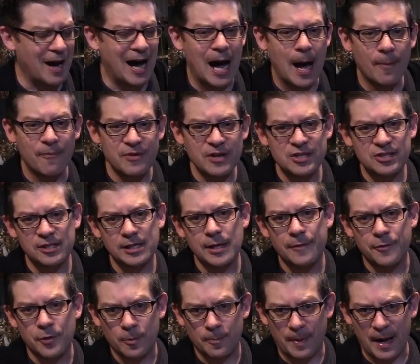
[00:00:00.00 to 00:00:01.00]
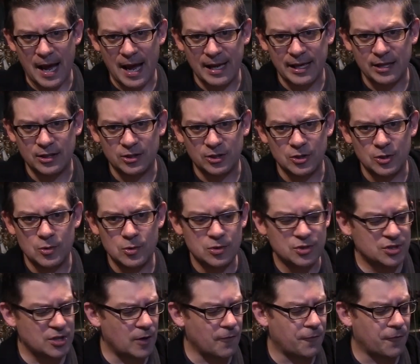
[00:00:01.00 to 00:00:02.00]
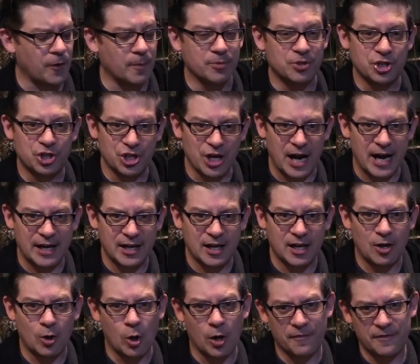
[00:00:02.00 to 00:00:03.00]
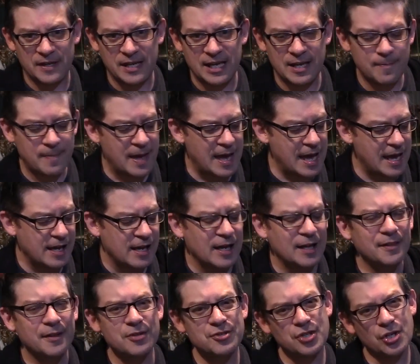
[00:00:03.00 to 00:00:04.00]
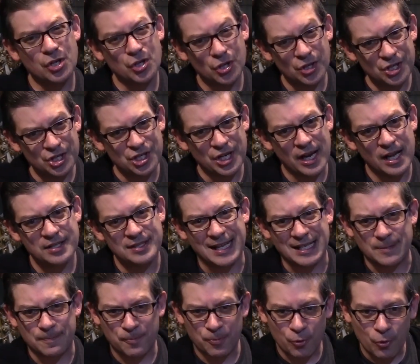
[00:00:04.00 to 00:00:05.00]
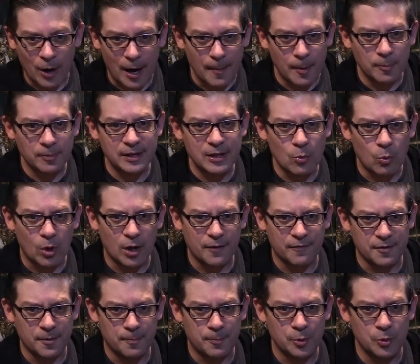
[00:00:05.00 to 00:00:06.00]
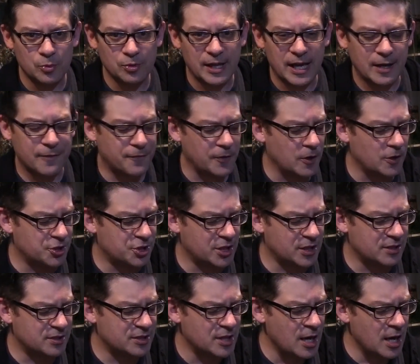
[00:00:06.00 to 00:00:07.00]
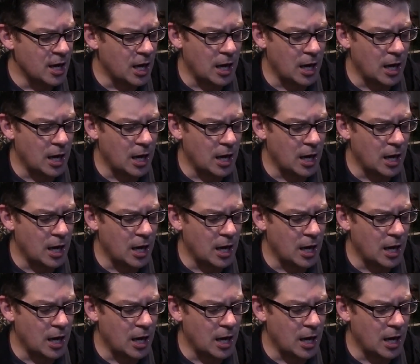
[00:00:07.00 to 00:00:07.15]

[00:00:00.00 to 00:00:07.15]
Obviously, if you're buying it loose from China off eBay, there's a good chance that's probably one of the bootleg versions.